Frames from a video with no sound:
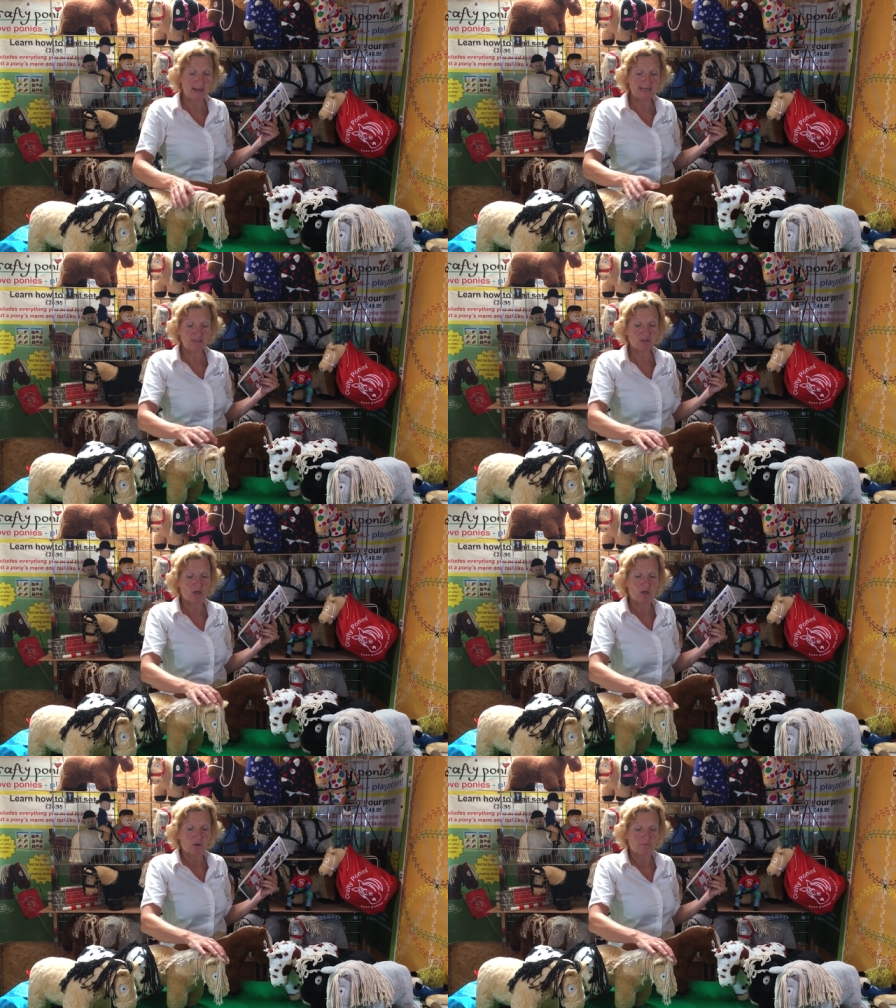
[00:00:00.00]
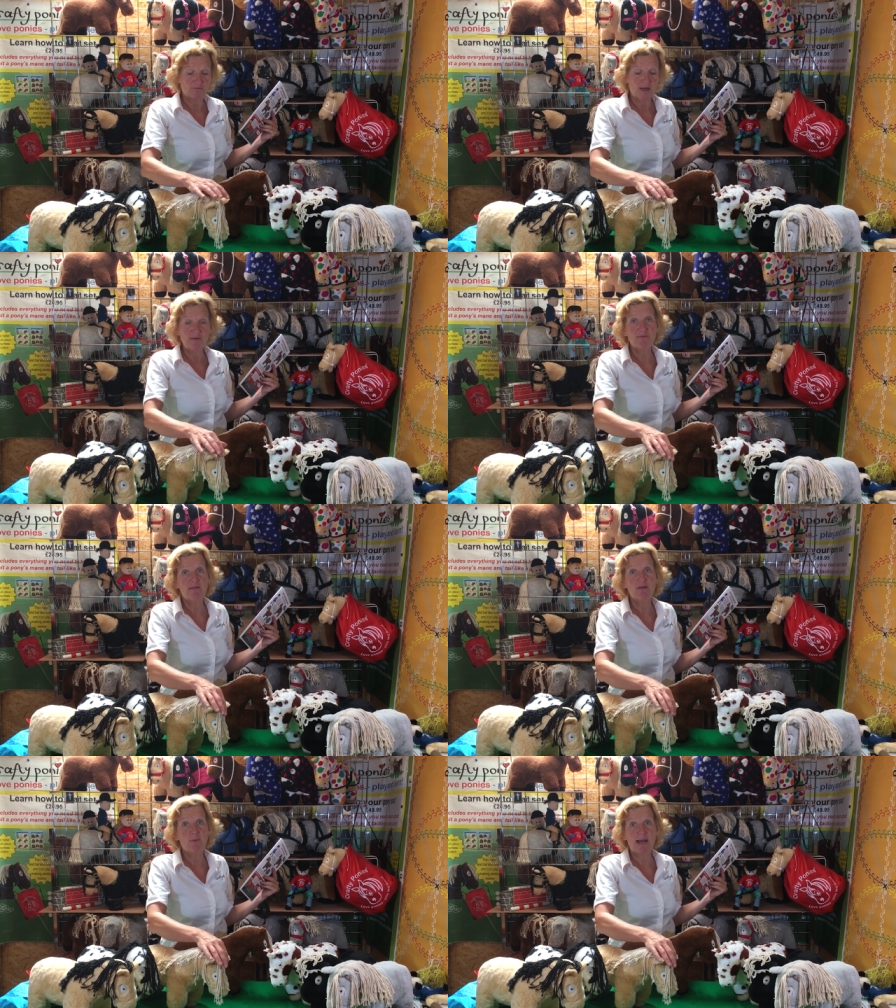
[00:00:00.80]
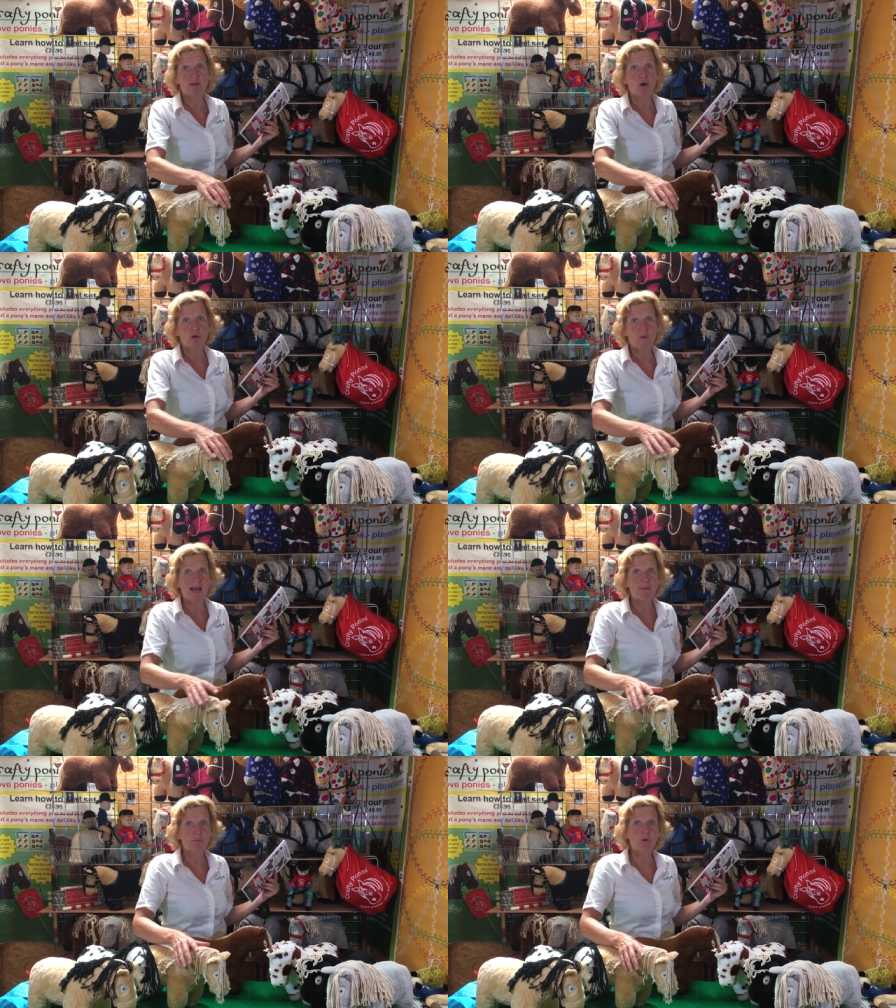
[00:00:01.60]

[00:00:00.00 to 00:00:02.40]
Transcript: manage very very well on quite